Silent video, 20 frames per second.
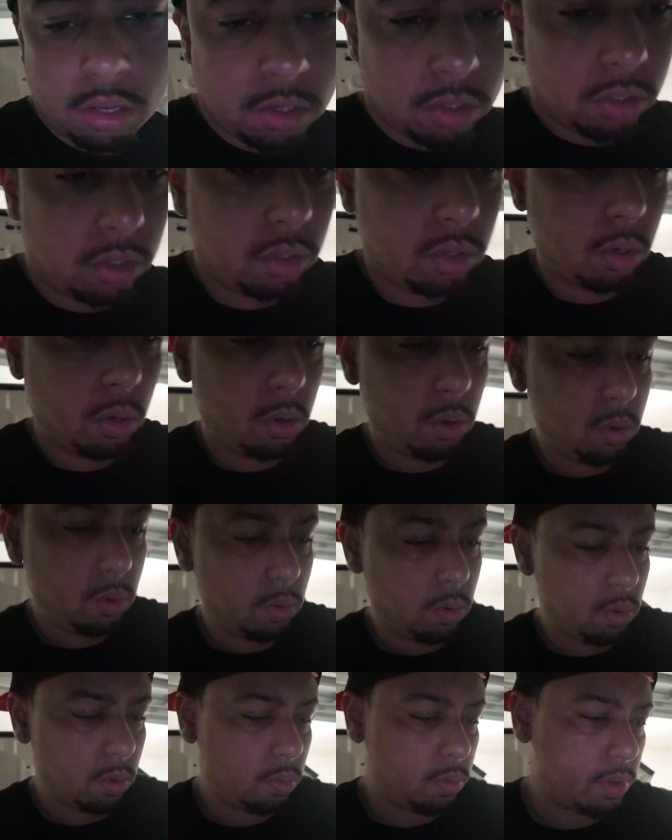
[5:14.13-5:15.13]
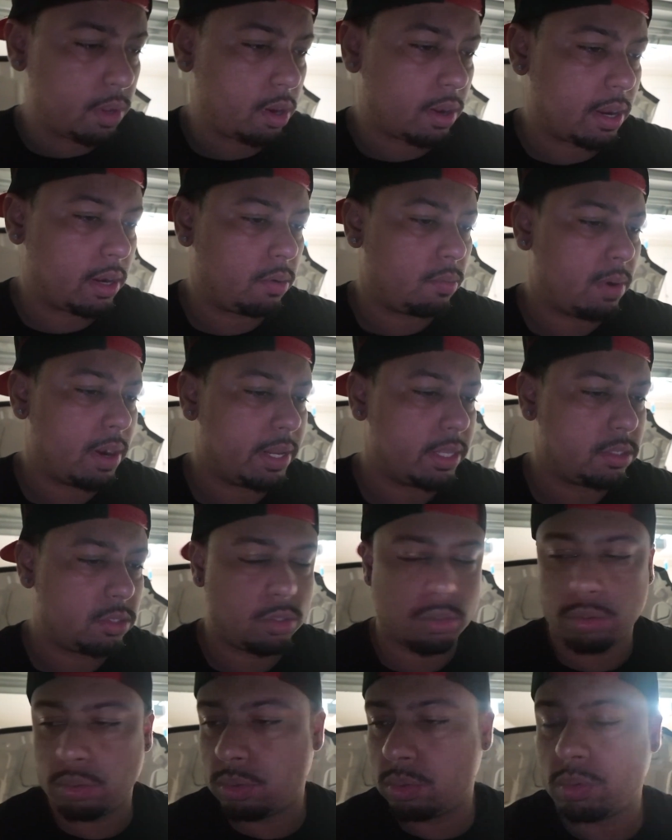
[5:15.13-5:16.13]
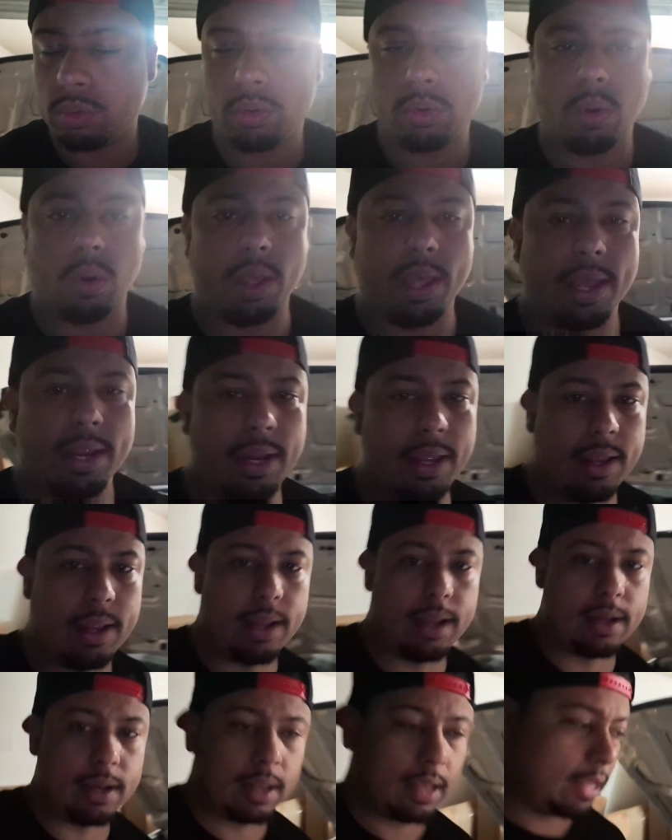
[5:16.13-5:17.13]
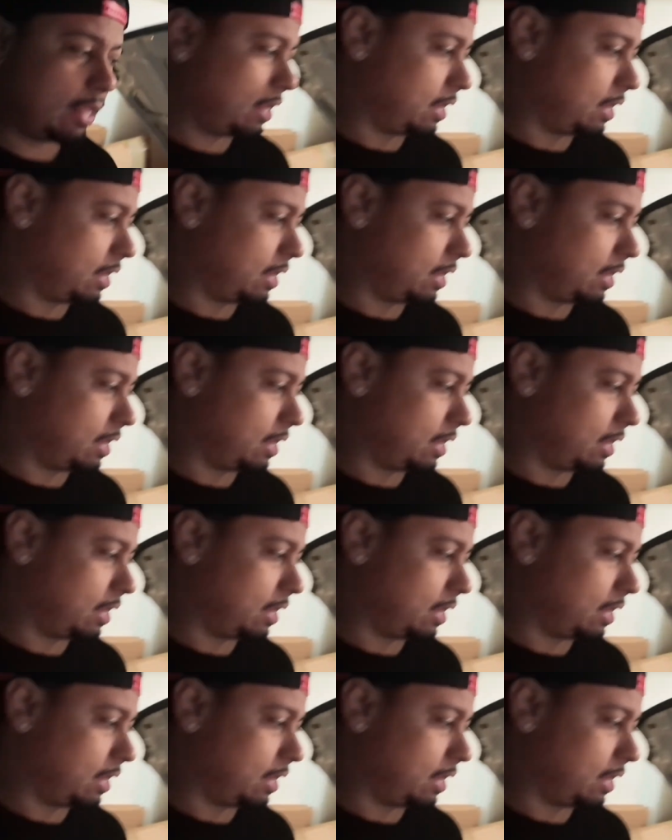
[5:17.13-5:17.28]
So we are getting ready to go ahead and